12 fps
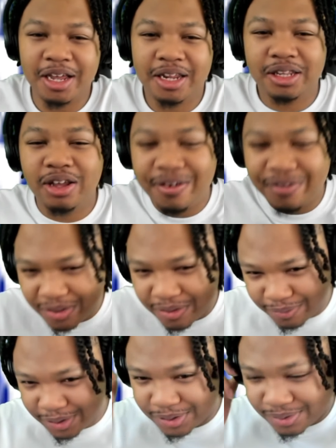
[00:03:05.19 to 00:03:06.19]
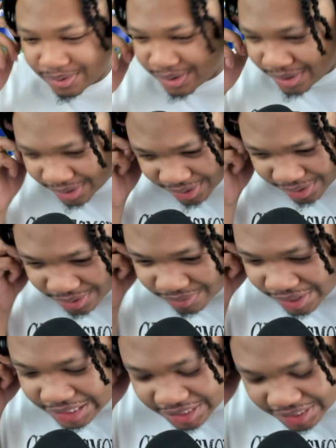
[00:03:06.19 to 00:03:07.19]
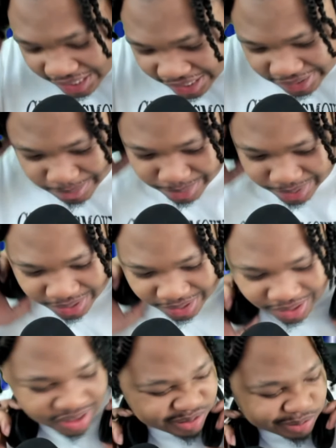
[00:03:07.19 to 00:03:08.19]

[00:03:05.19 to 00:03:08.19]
I loved the first one; it was very entertaining to me.